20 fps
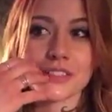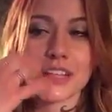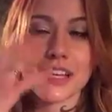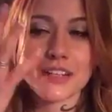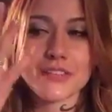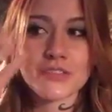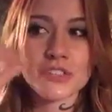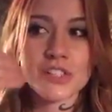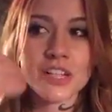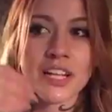kind
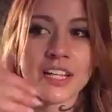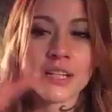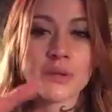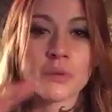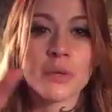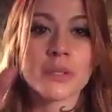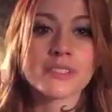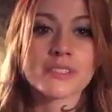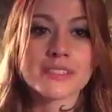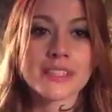of shedding
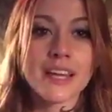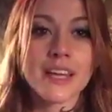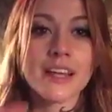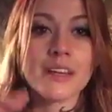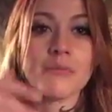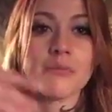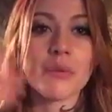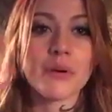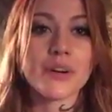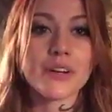one skin
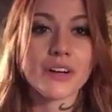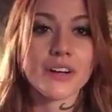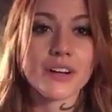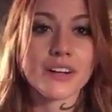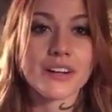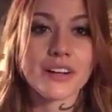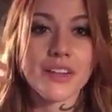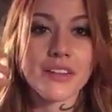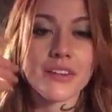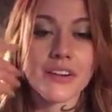and putting on
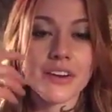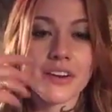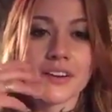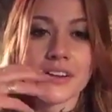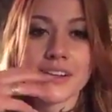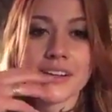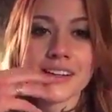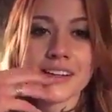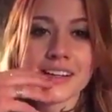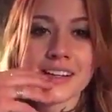another
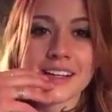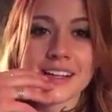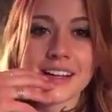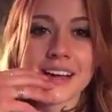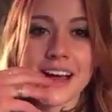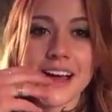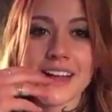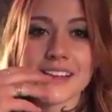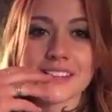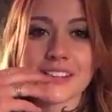
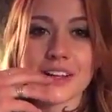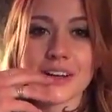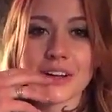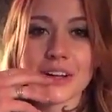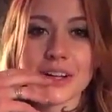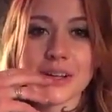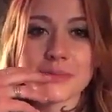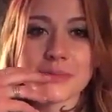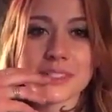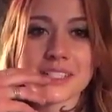as it all
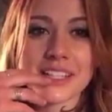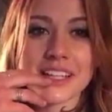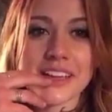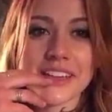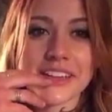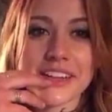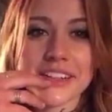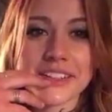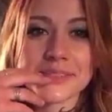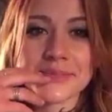comes
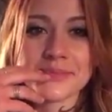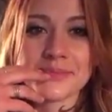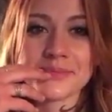together.